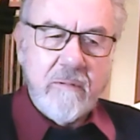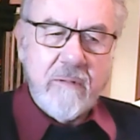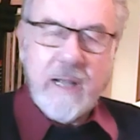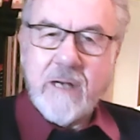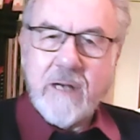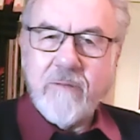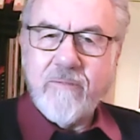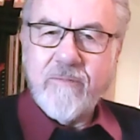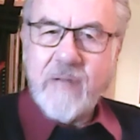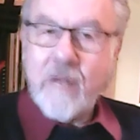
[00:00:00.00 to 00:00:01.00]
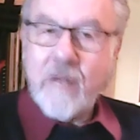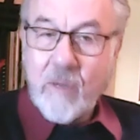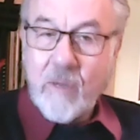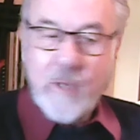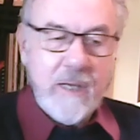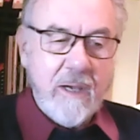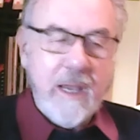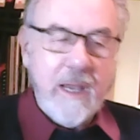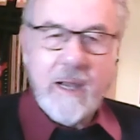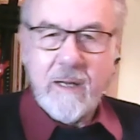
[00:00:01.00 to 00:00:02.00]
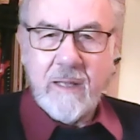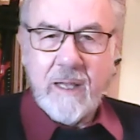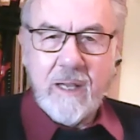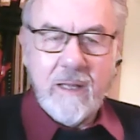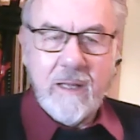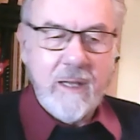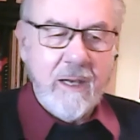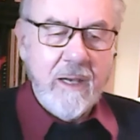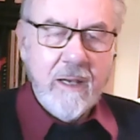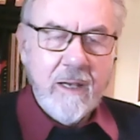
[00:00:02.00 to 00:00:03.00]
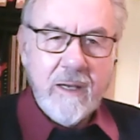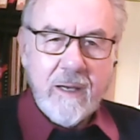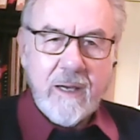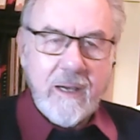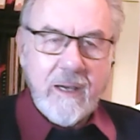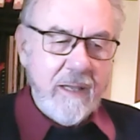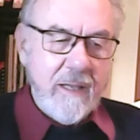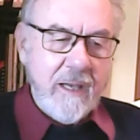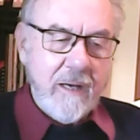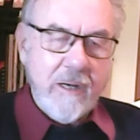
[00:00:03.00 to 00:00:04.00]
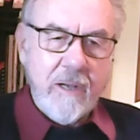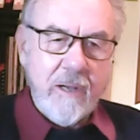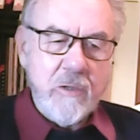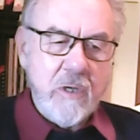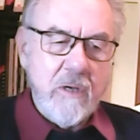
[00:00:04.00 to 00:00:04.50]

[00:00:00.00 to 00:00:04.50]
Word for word: native country where you can in the in the in the enclosure.